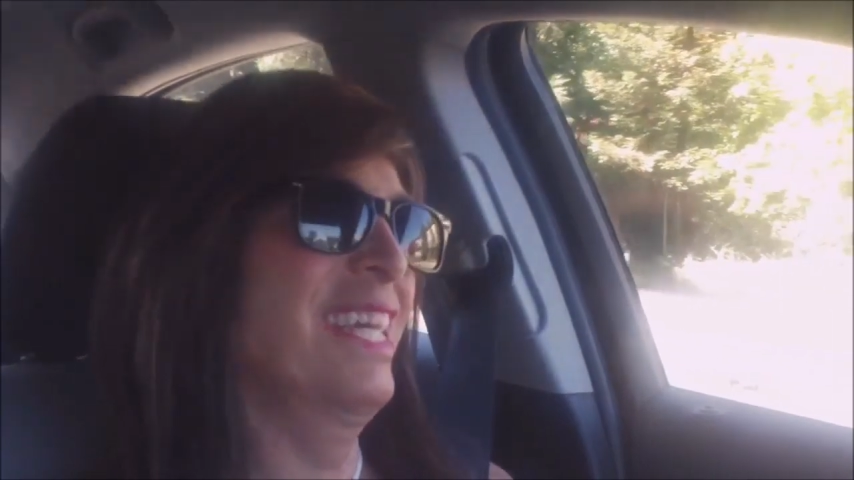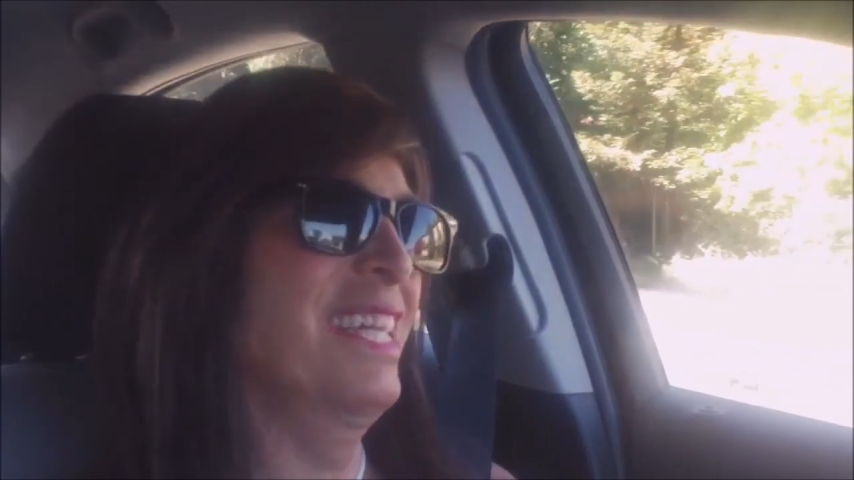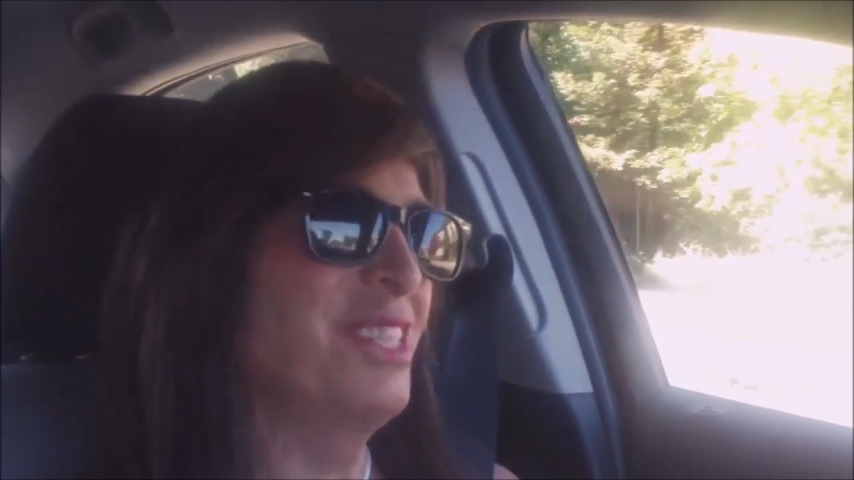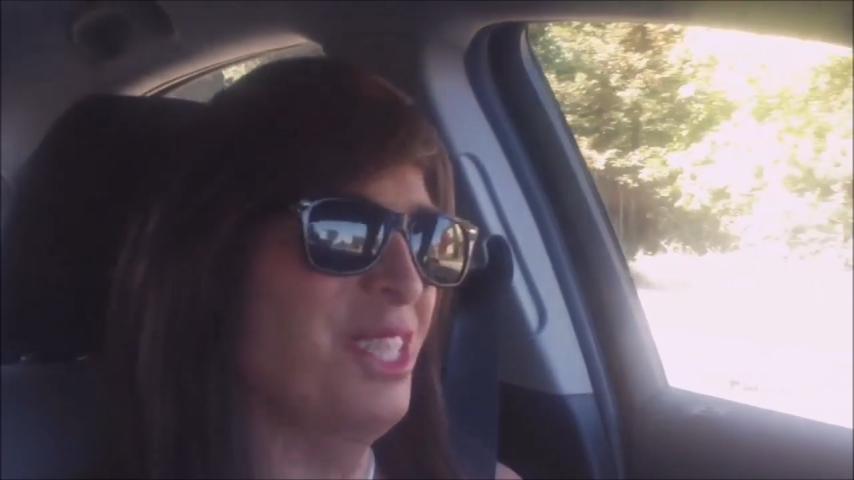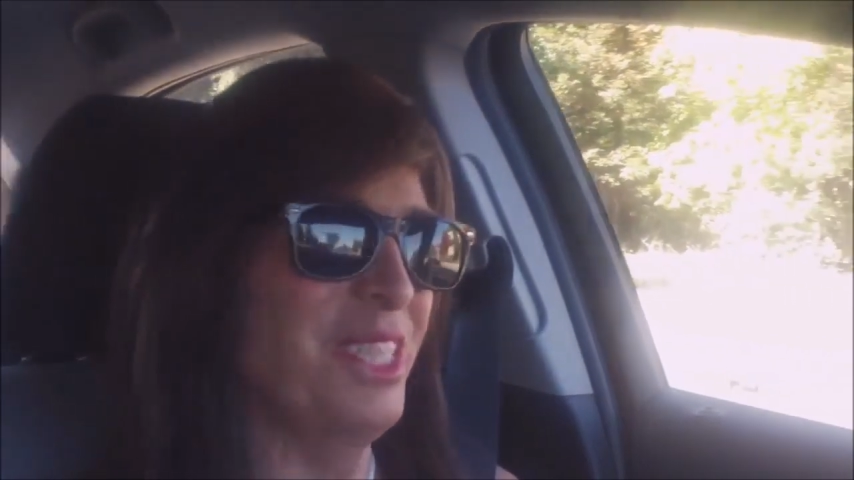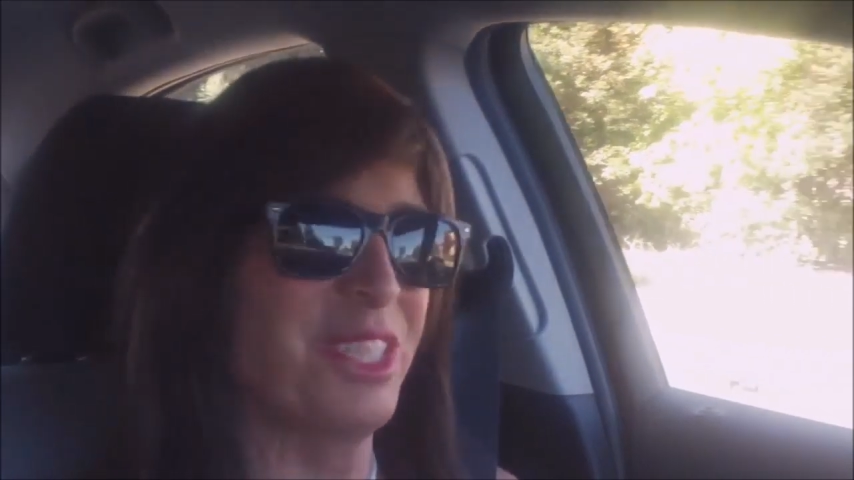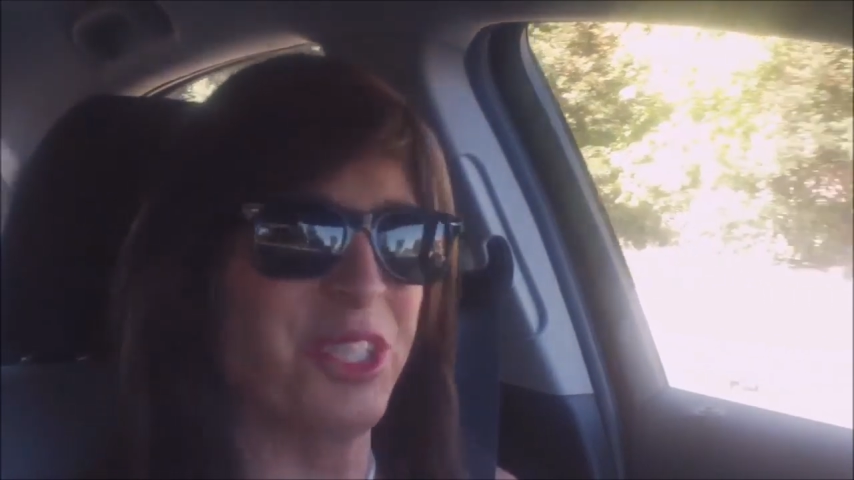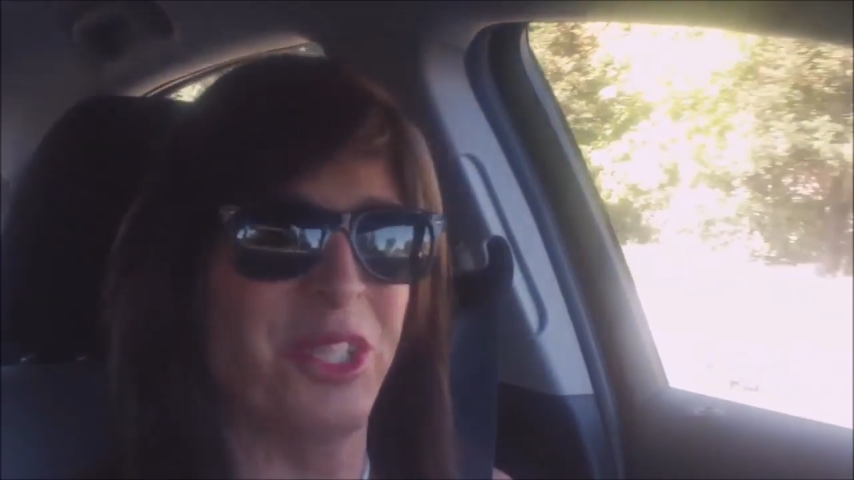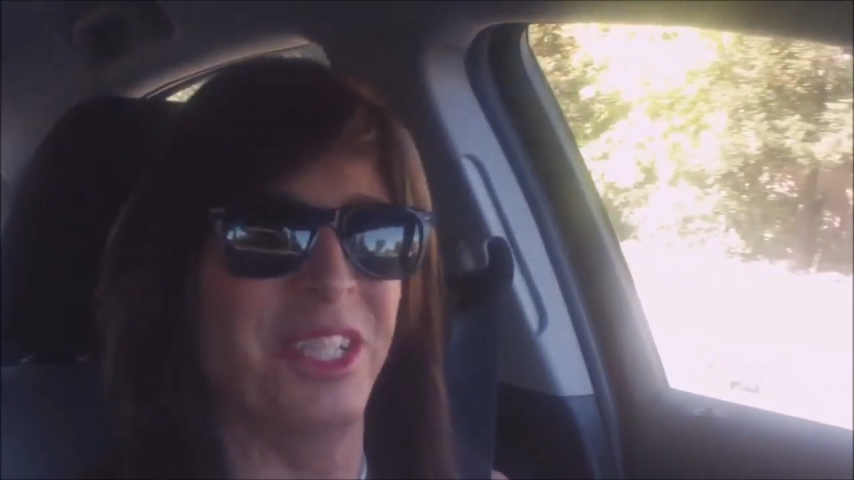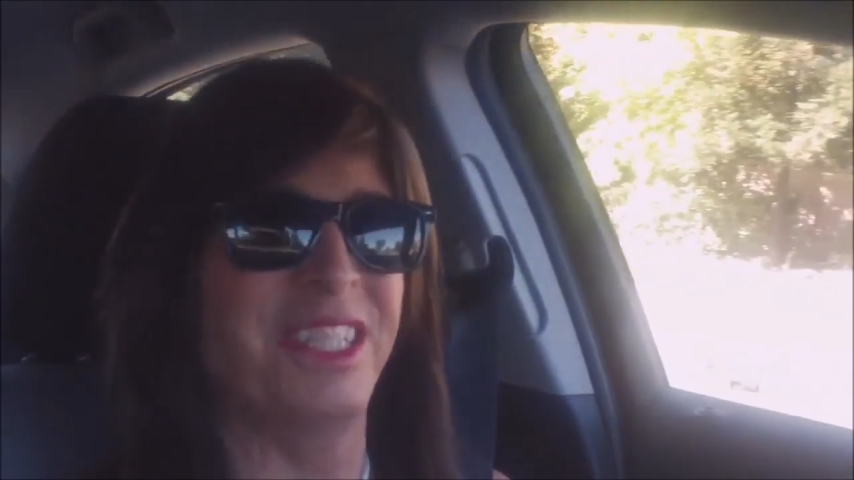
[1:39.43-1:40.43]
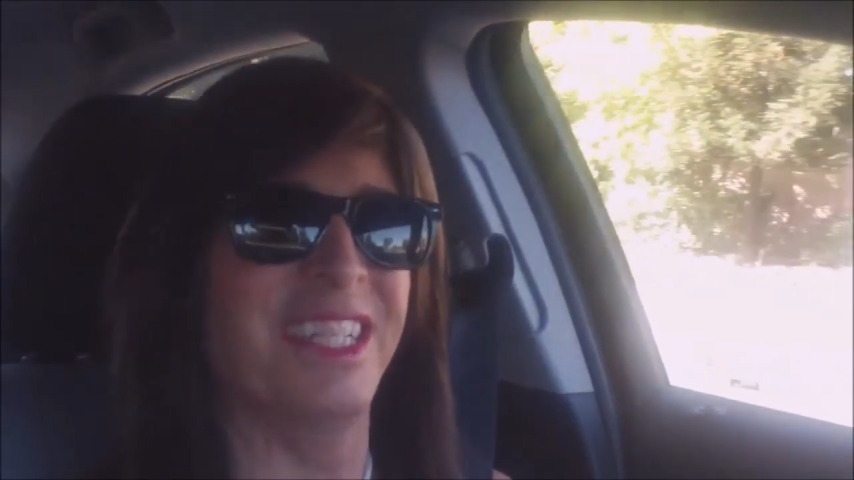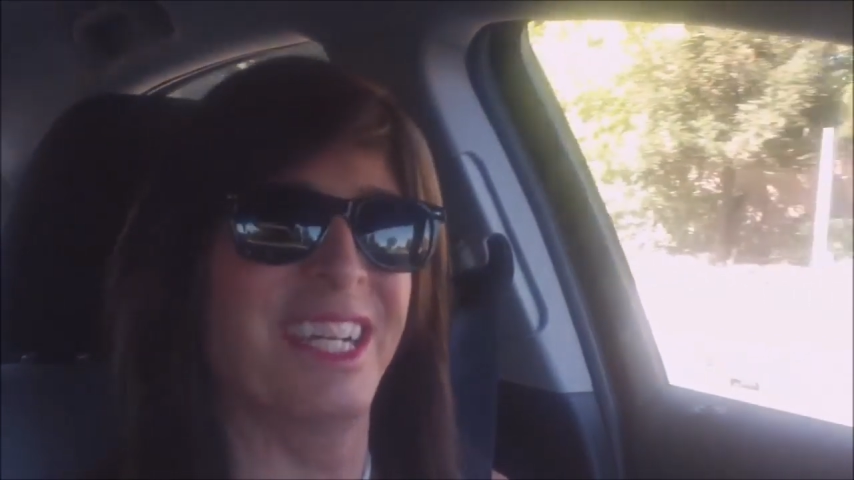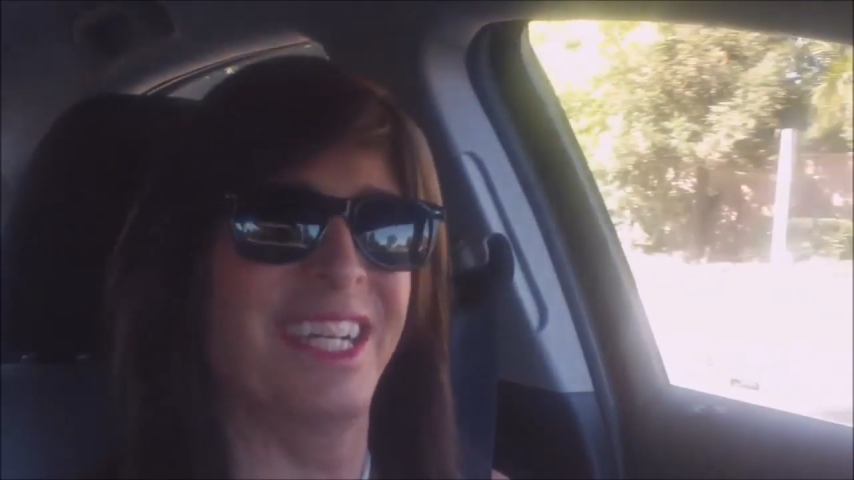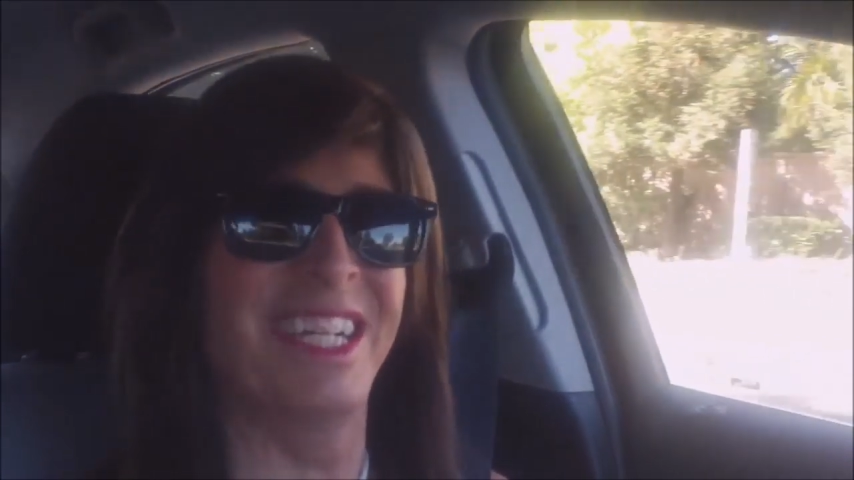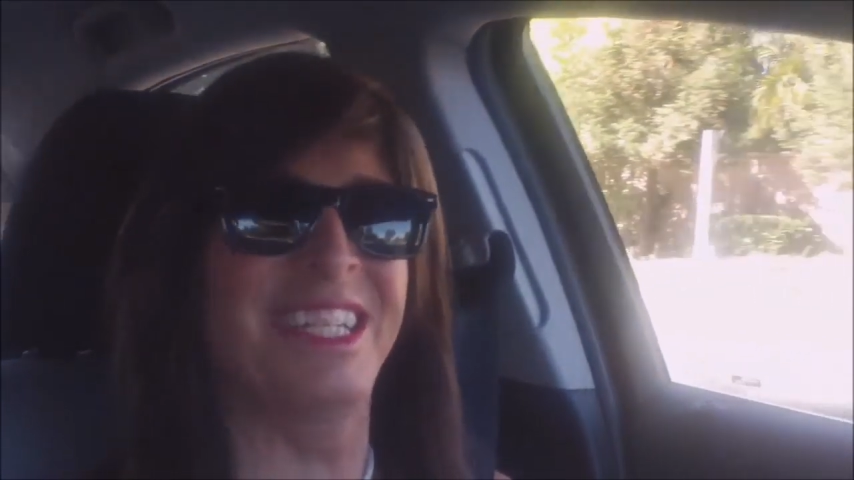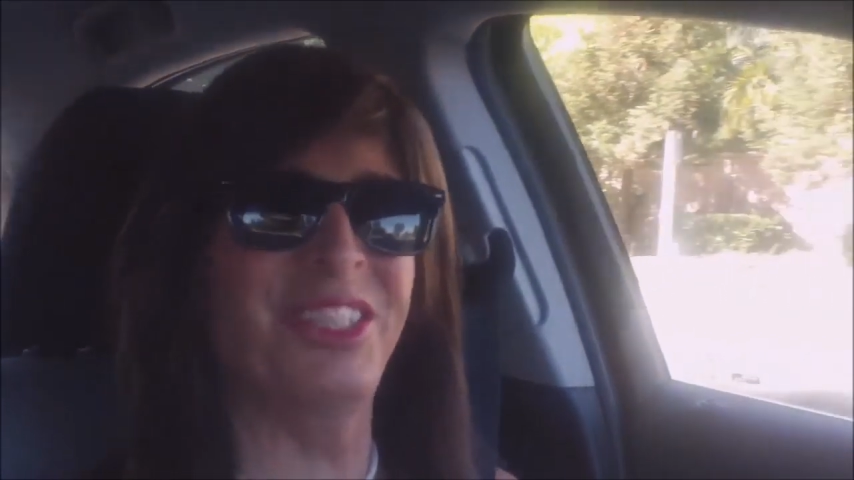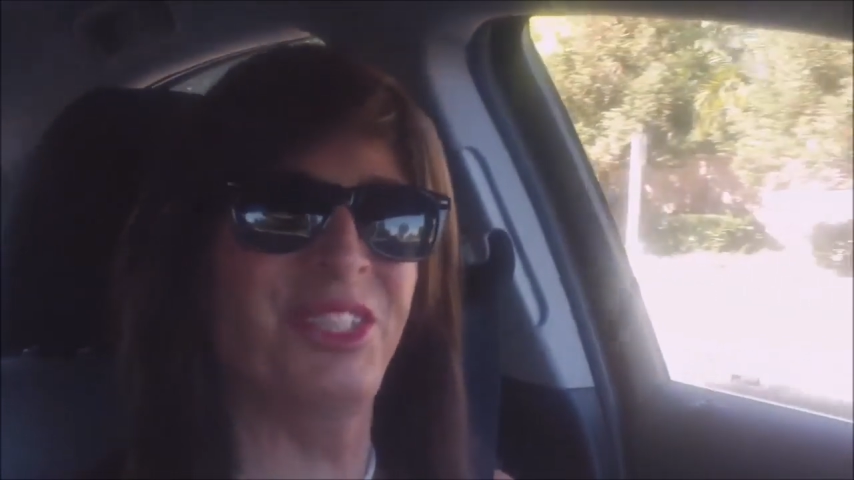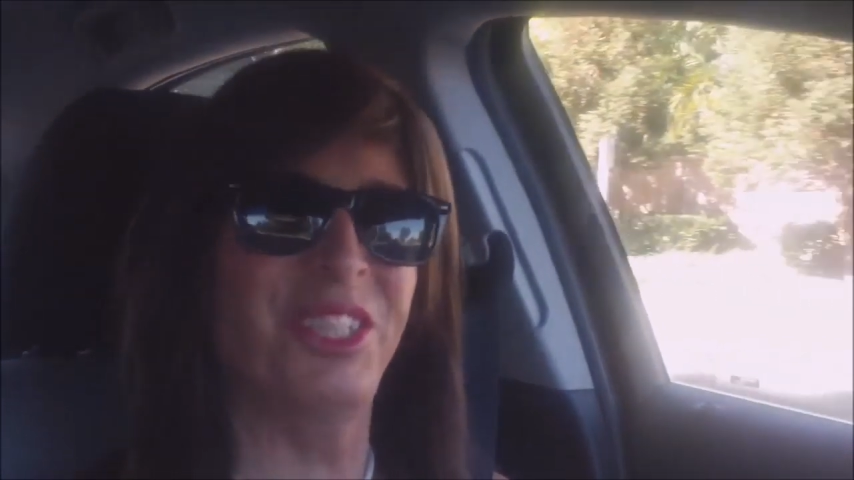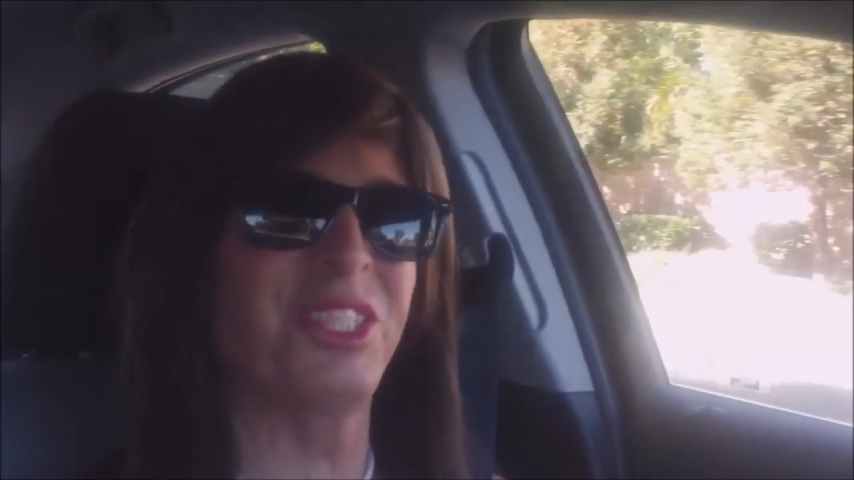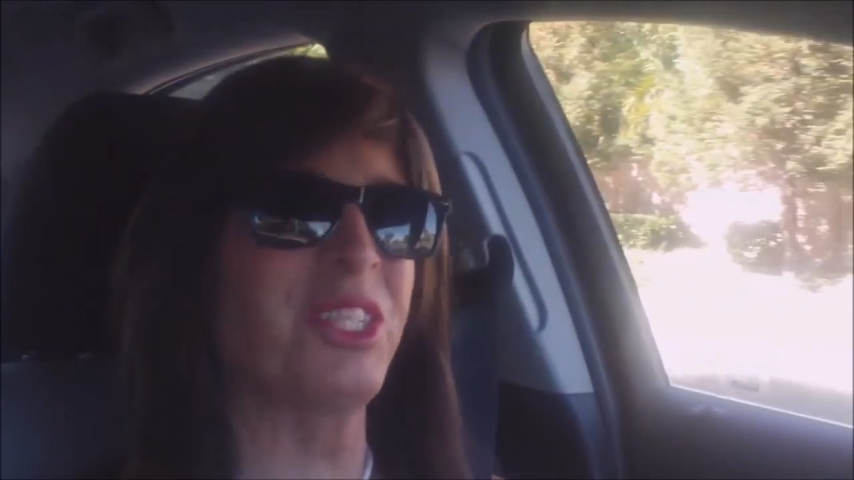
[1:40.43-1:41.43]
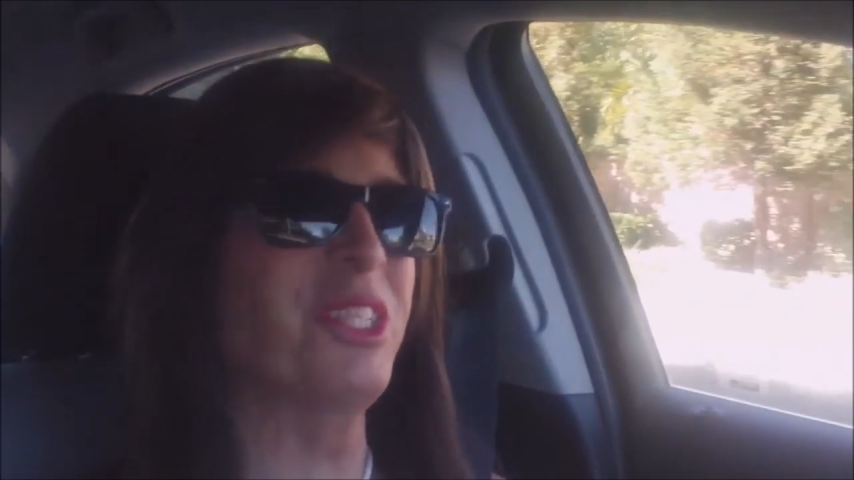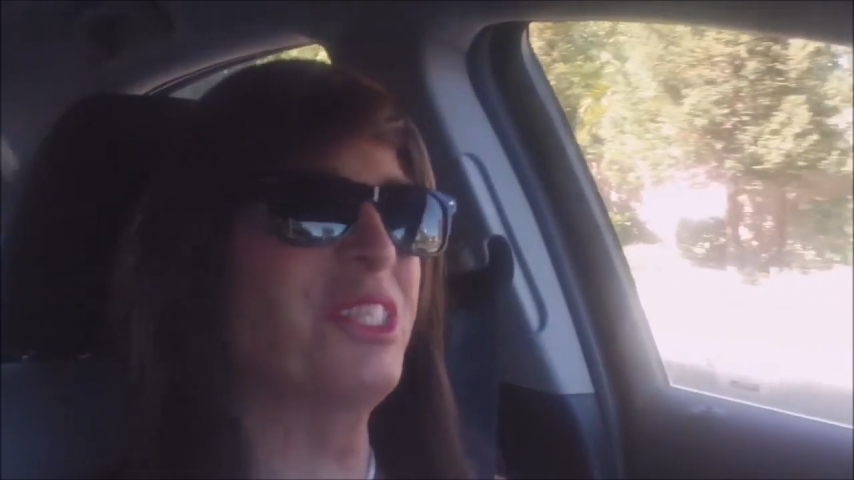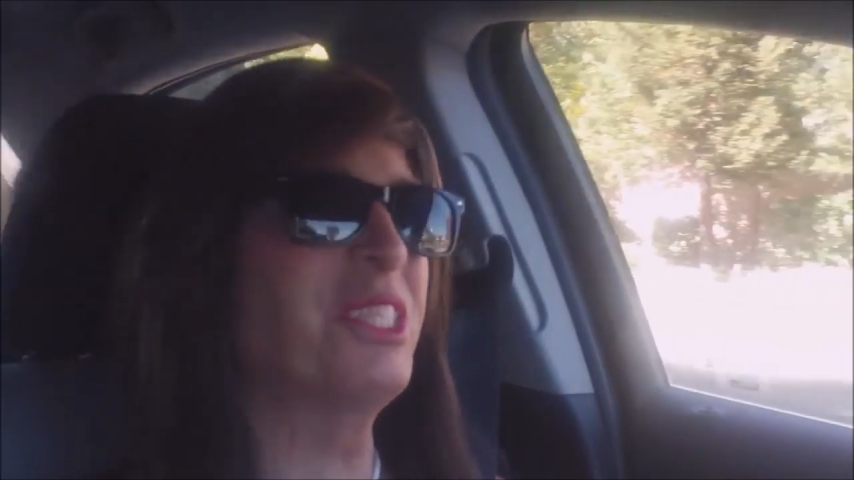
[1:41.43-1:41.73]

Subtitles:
and she's a good